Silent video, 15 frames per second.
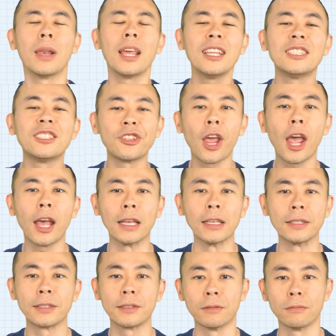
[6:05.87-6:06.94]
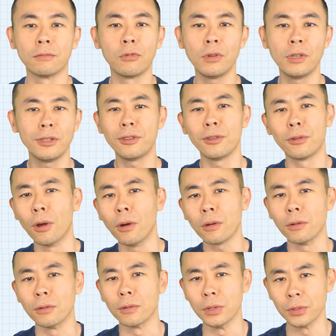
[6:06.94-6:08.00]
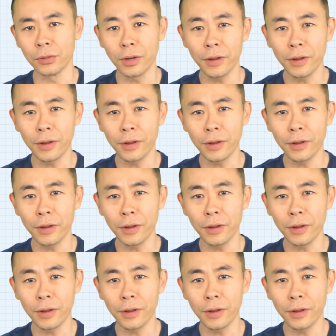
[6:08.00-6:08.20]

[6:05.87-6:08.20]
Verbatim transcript: playing chess, or doing Sudoku,